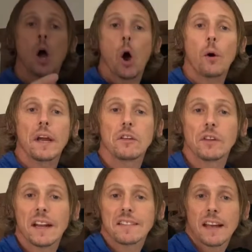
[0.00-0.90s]
Okay, so
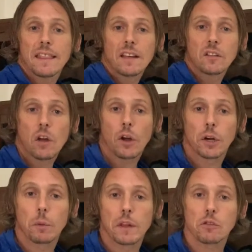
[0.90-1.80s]
let's get things
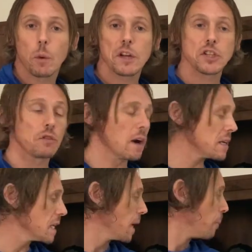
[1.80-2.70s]
started with this question
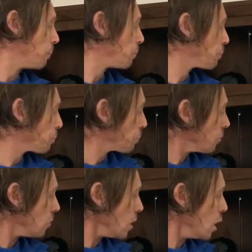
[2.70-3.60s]
right here.
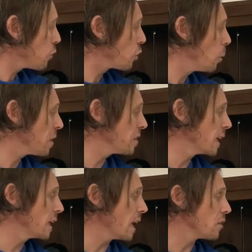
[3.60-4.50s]
A scuba
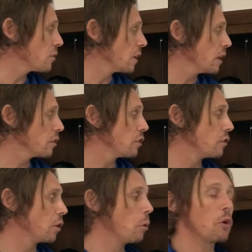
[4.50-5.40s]
cylinder is filled to
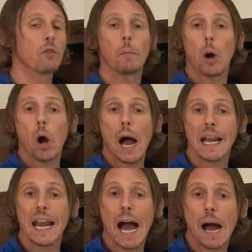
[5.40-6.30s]
200 bar at
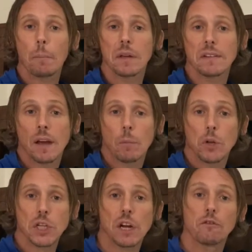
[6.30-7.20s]
an ambient
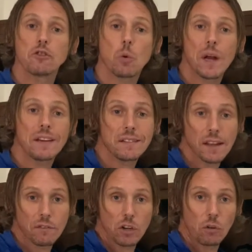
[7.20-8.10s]
temperature of
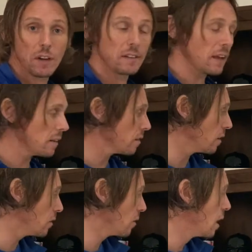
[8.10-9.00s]
27 degrees
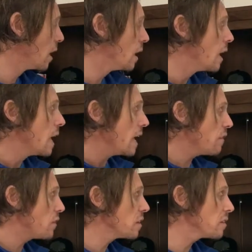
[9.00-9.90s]
Celsius.
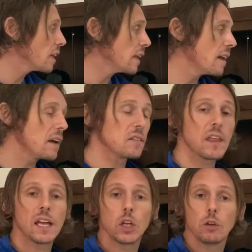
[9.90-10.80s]
If the cylinder is
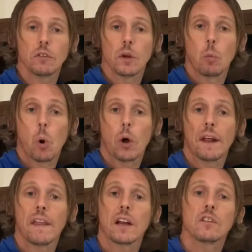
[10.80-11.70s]
then used in water
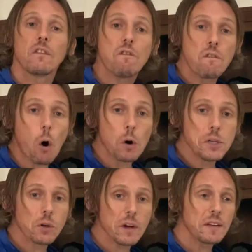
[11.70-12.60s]
that is 4
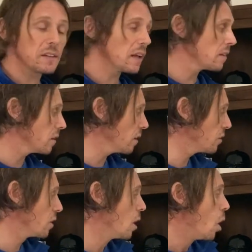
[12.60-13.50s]
degrees
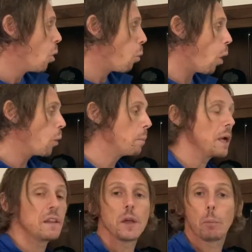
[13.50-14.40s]
Celsius, what would
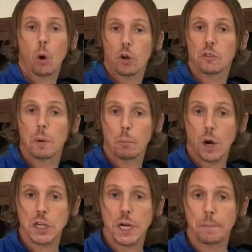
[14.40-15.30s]
be the approximate
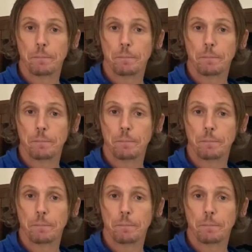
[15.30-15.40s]
pressure?